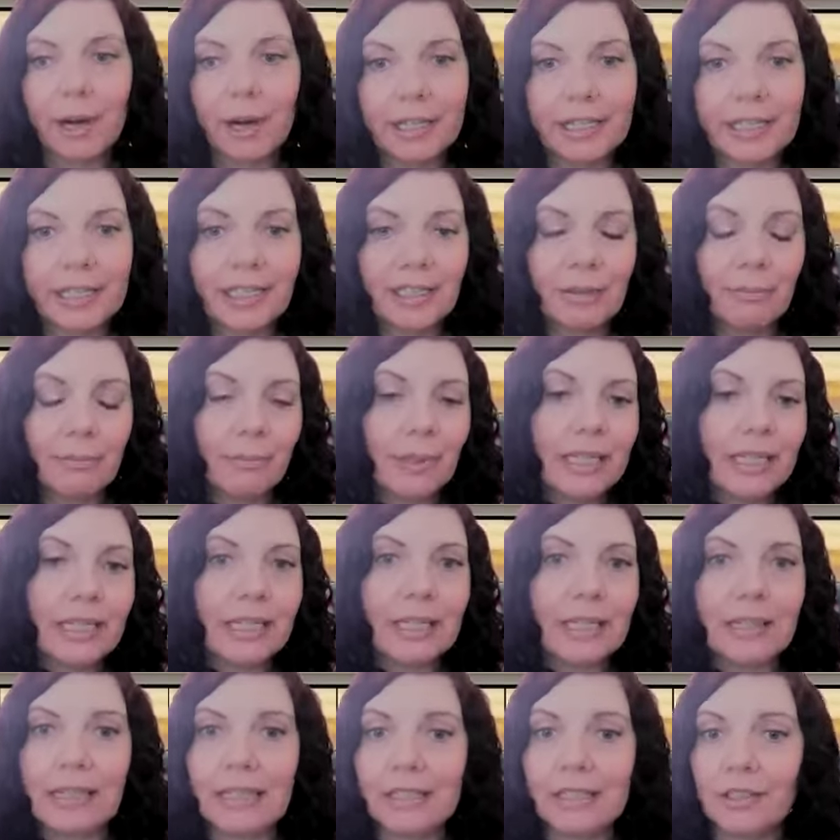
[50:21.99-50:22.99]
You want it to
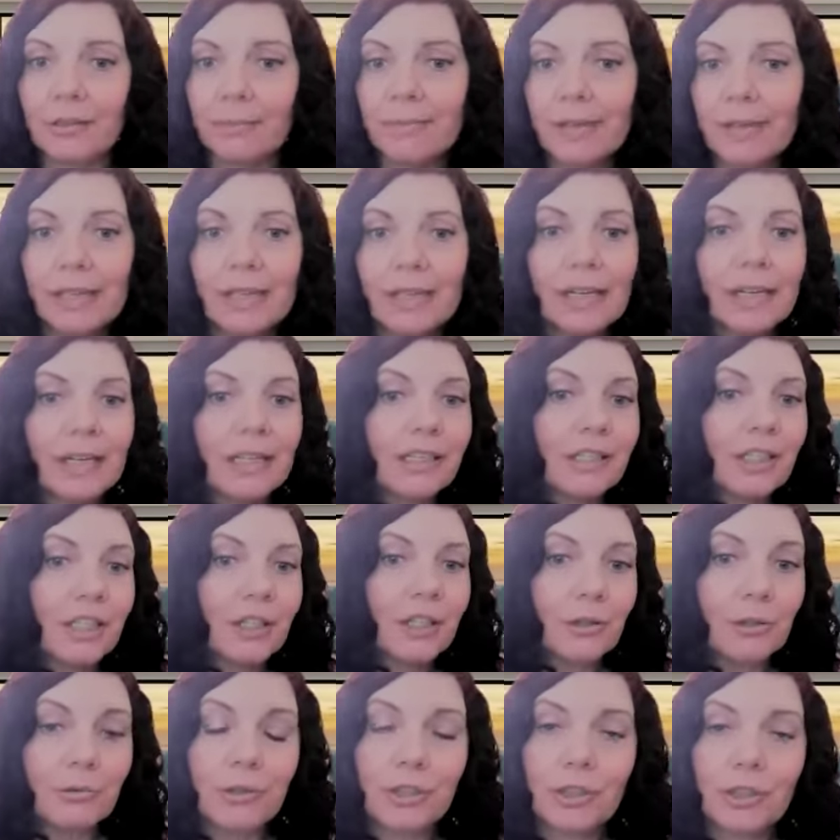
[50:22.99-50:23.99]
be in the,
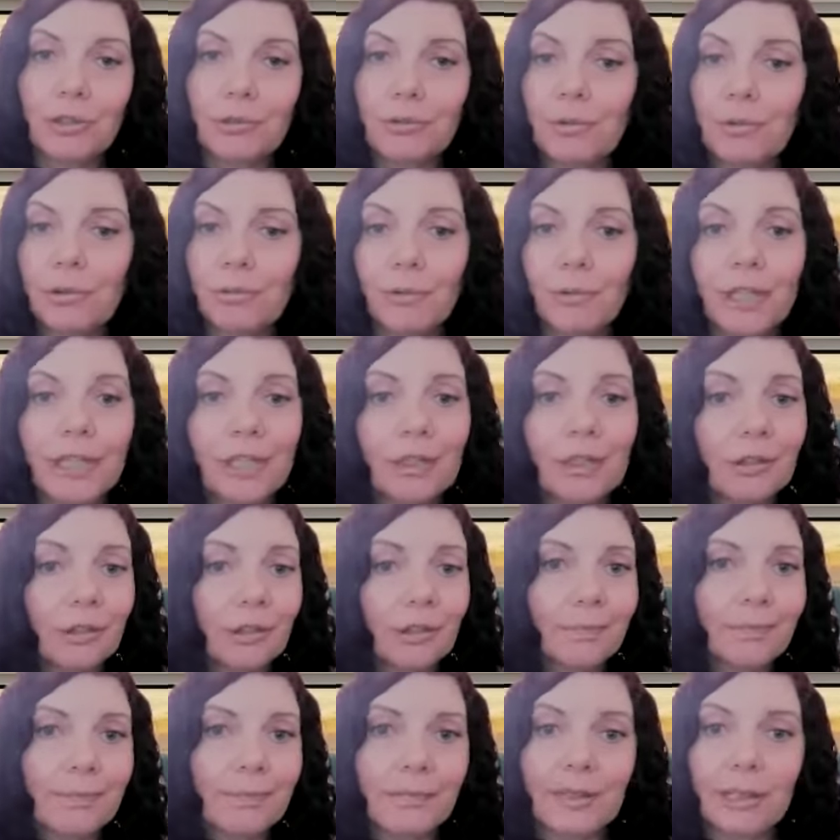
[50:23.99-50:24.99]
you know, two, three
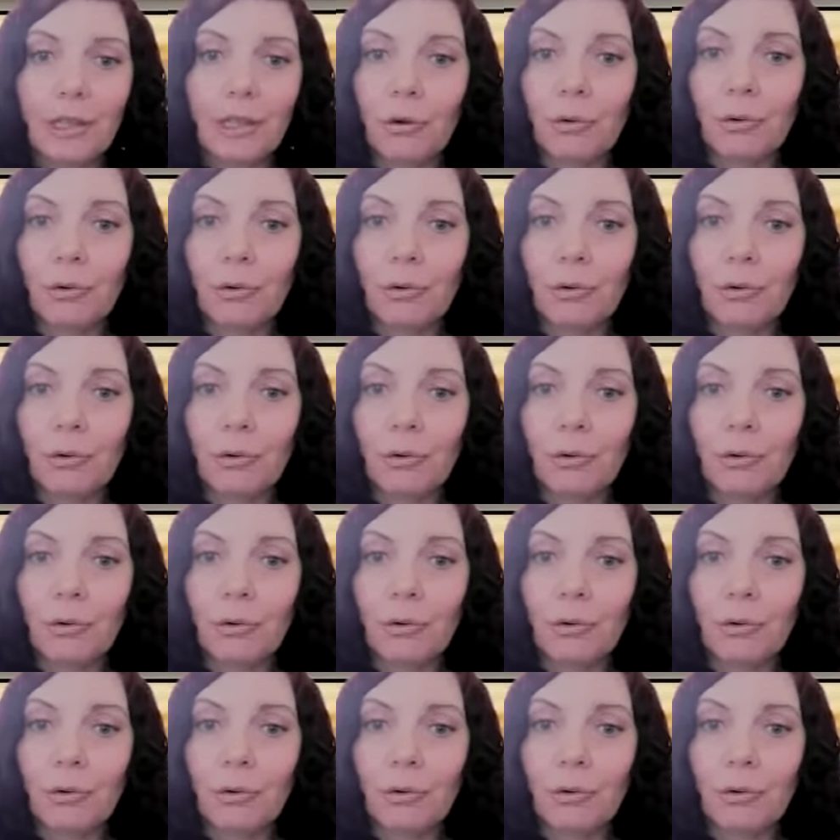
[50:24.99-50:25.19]
or